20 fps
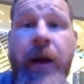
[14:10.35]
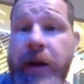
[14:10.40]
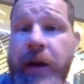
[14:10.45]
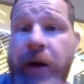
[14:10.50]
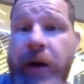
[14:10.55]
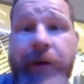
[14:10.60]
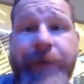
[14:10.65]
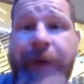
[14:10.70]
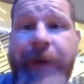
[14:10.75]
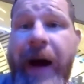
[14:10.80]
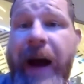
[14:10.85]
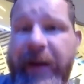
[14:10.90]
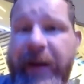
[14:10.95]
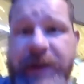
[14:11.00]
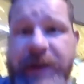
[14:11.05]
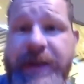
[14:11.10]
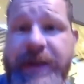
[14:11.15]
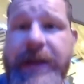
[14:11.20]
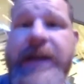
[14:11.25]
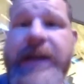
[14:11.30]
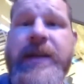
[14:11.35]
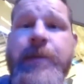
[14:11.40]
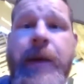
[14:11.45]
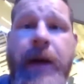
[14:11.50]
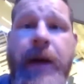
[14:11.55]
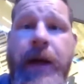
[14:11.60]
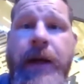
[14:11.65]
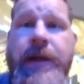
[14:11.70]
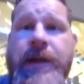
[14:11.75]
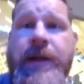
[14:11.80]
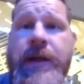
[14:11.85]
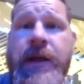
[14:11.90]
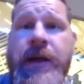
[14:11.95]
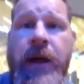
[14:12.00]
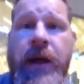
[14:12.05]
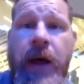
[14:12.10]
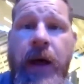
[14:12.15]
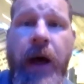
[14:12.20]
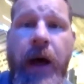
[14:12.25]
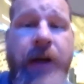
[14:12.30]
their five or six minutes
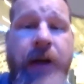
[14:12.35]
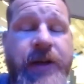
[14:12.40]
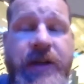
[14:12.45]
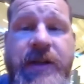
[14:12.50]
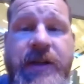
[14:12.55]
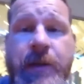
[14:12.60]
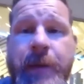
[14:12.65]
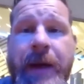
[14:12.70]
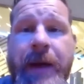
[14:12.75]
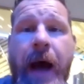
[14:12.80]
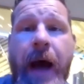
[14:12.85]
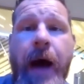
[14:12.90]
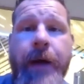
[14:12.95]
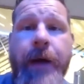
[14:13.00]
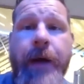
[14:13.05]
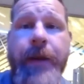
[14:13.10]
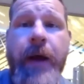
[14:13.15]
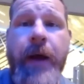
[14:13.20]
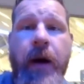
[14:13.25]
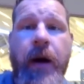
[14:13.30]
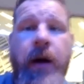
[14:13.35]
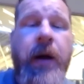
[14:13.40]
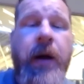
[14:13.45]
uh, just to be on there.